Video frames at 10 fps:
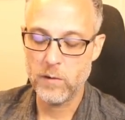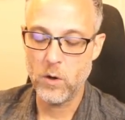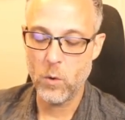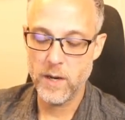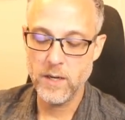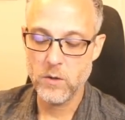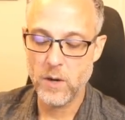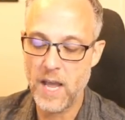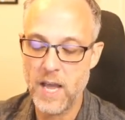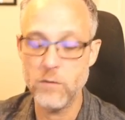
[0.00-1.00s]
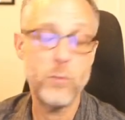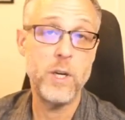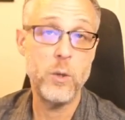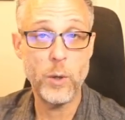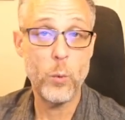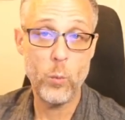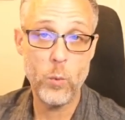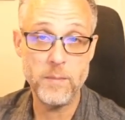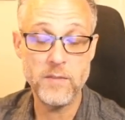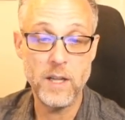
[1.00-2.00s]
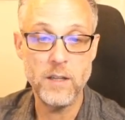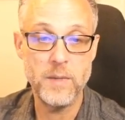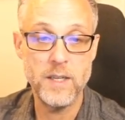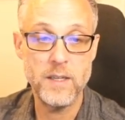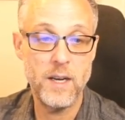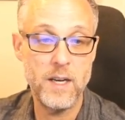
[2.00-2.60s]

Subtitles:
going to have when doing web development.